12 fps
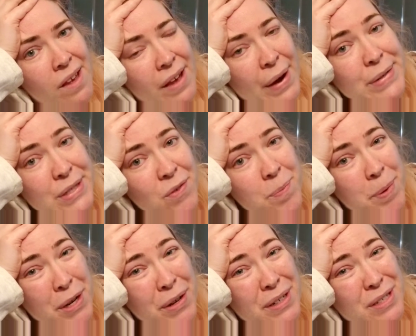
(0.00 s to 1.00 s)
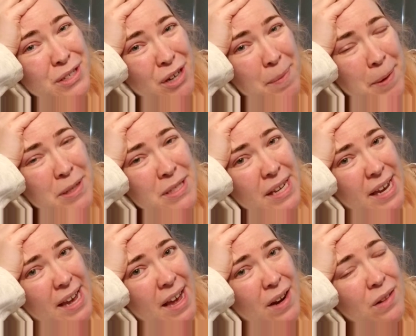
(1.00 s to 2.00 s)
I was even pretty good at Starbucks. Like,
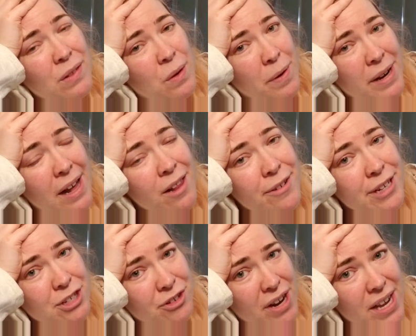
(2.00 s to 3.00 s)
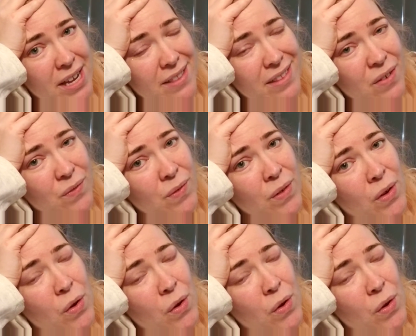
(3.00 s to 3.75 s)
I had a lower calorie drink, and then